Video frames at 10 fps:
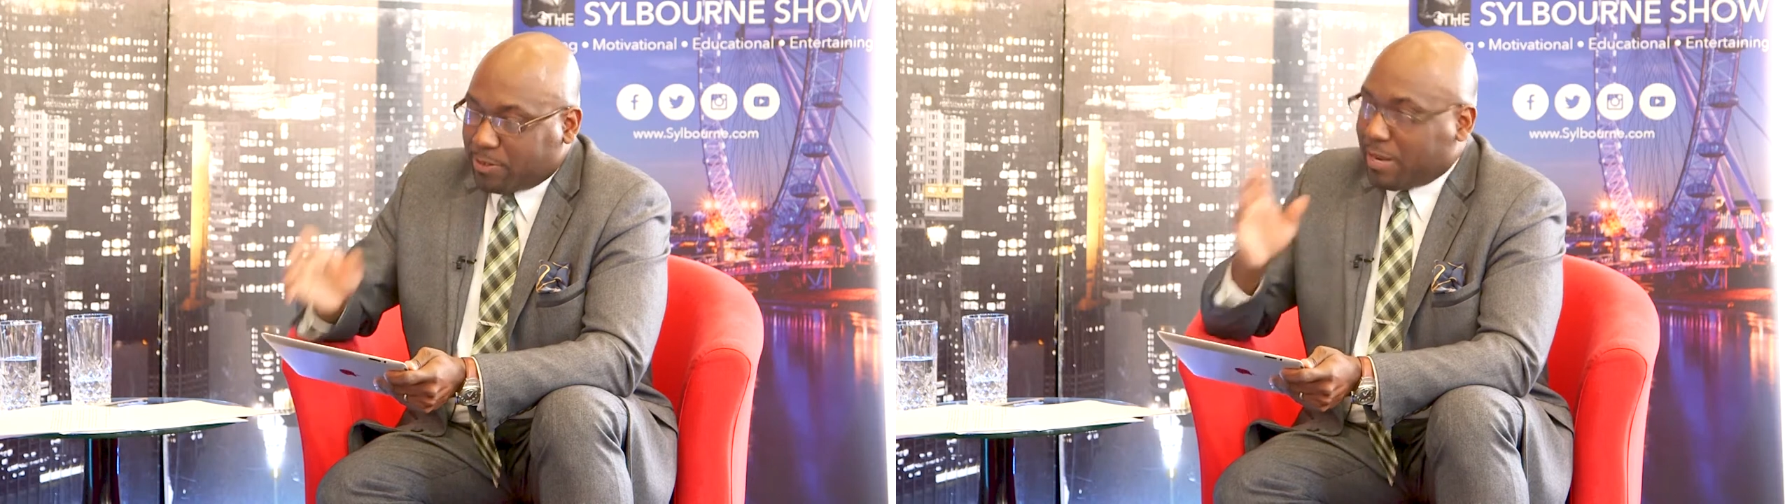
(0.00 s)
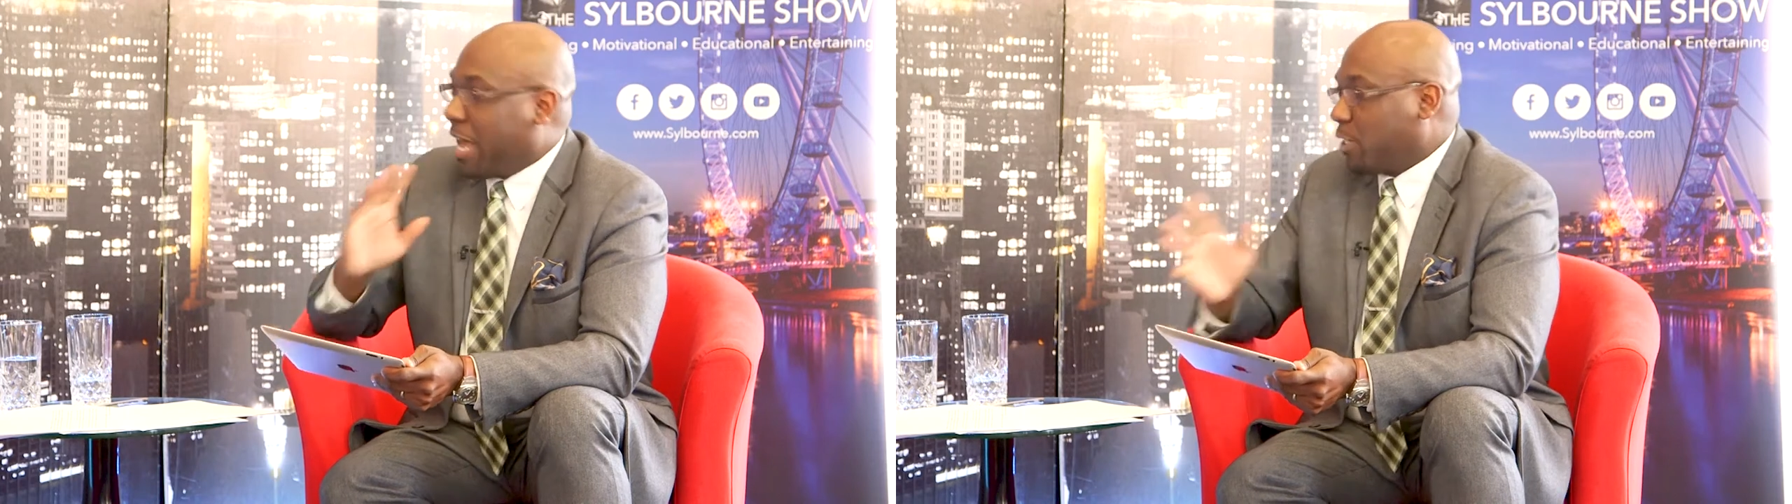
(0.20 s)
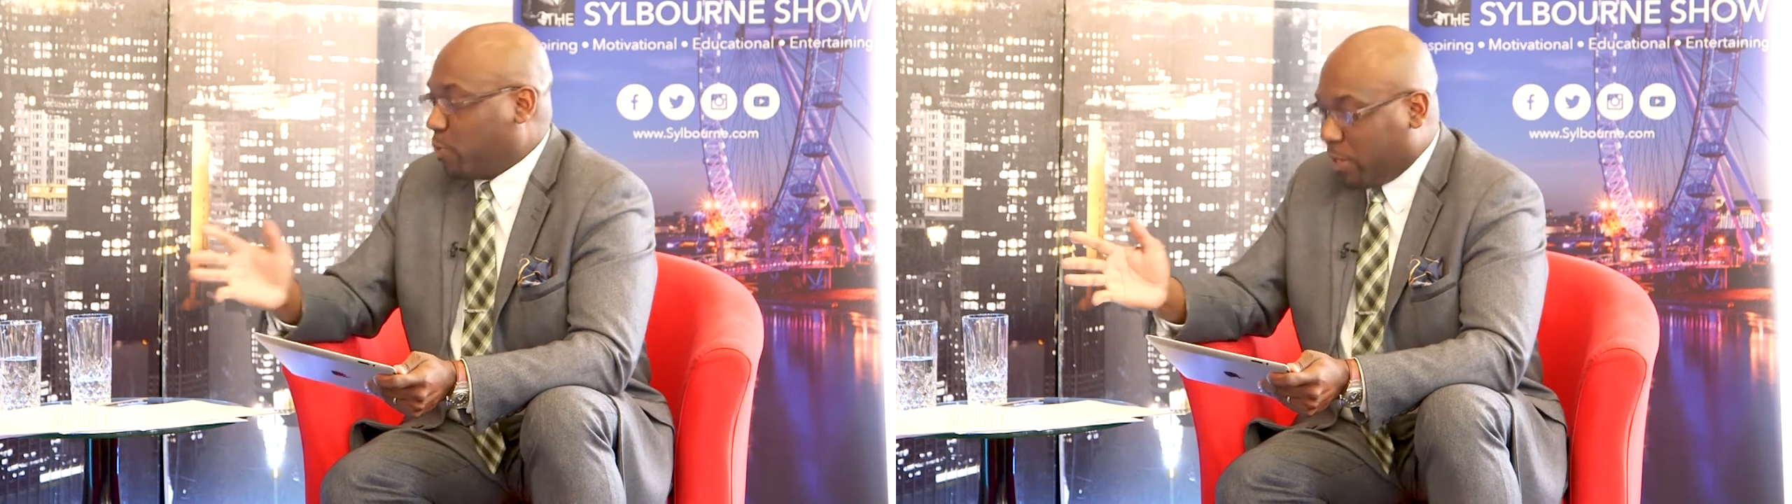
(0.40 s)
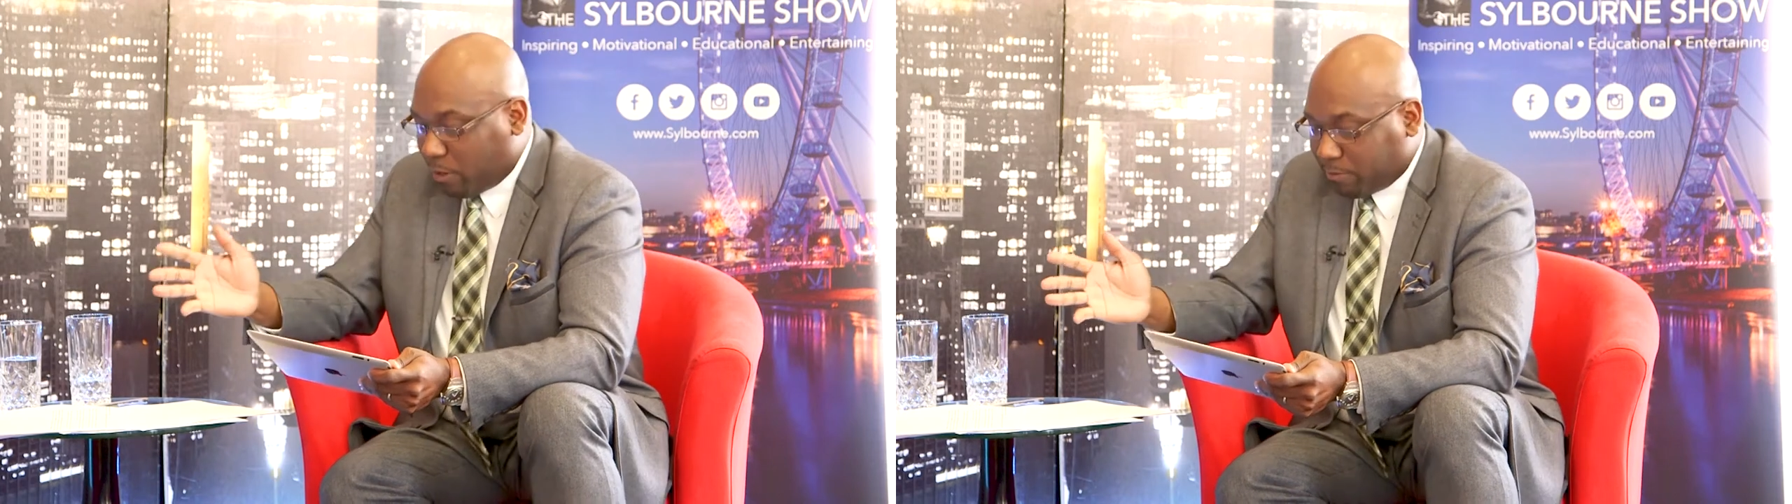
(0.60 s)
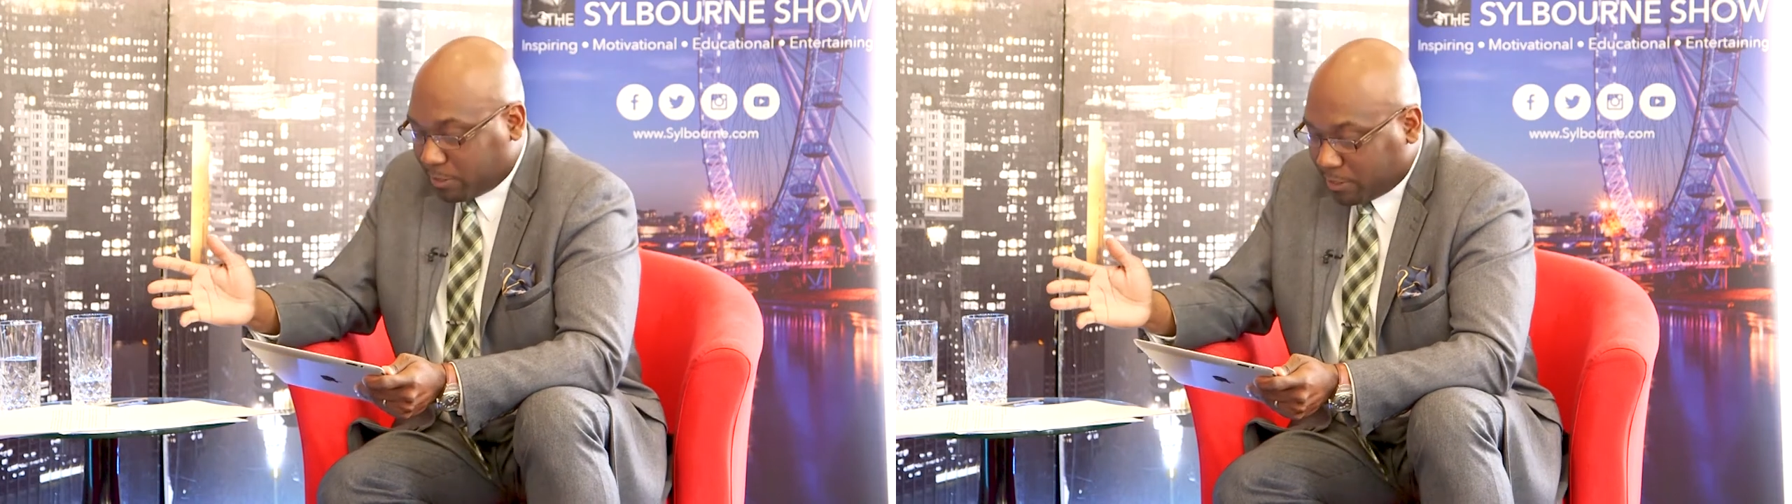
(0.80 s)
to last week's
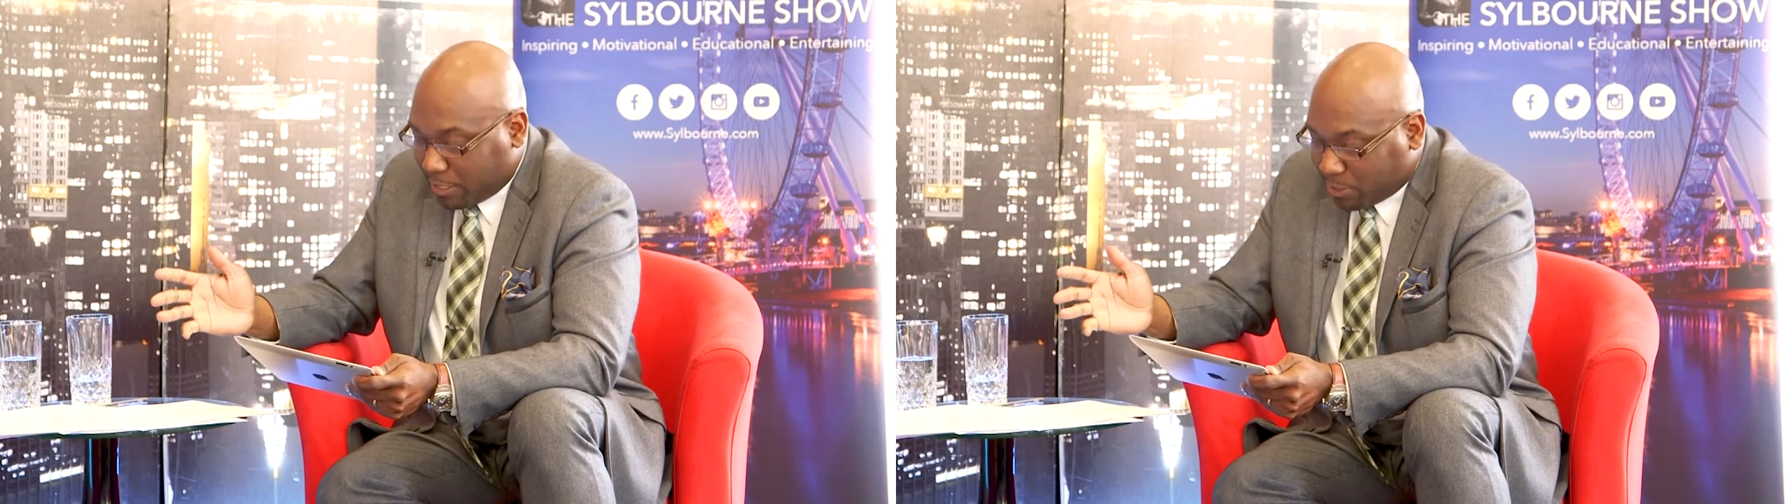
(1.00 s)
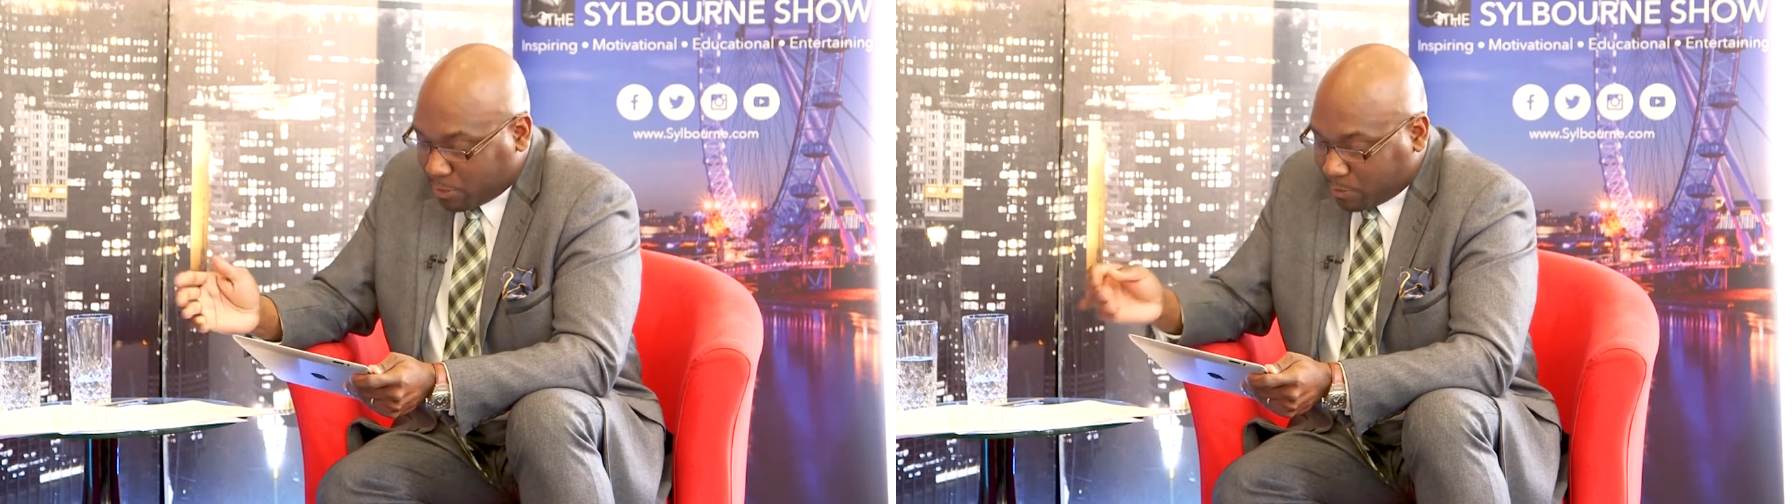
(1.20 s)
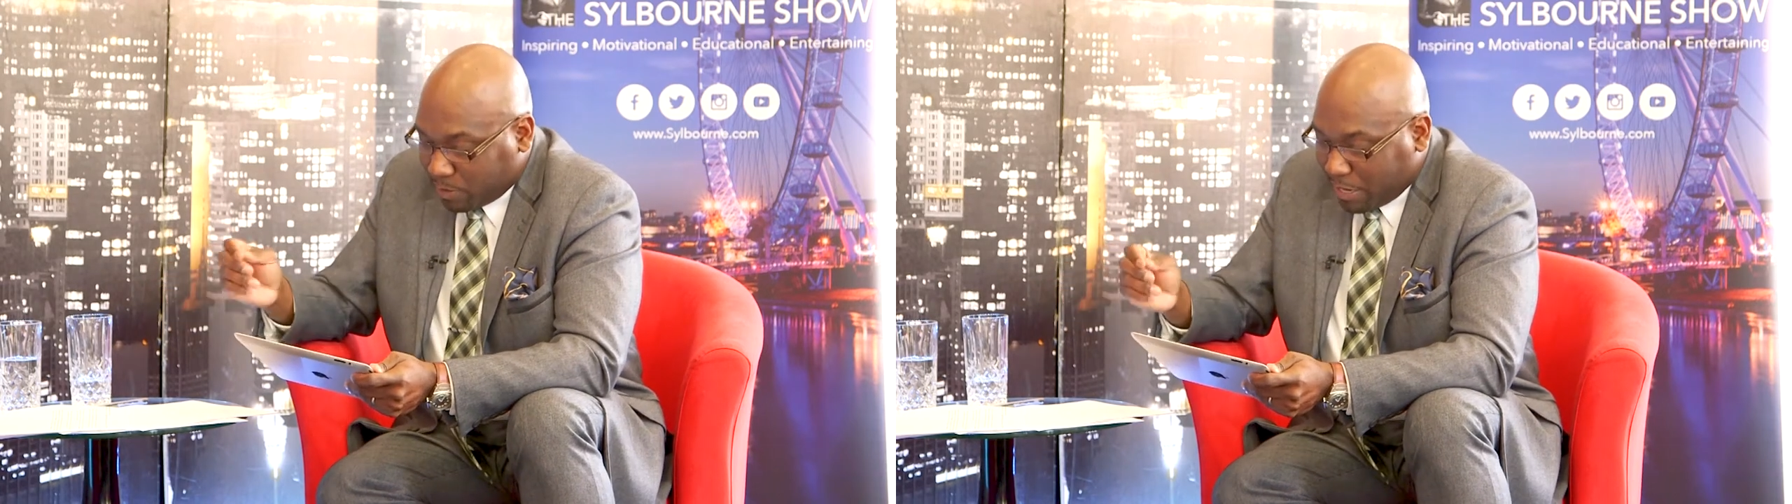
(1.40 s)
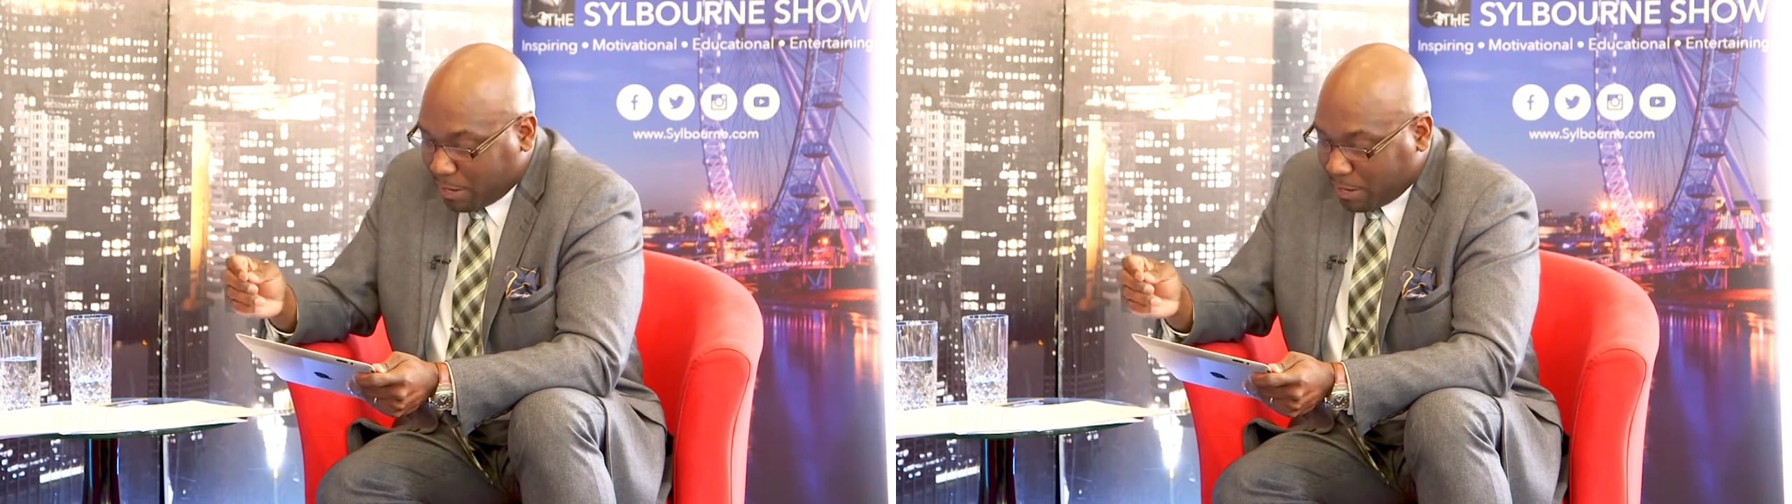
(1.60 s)
conversation.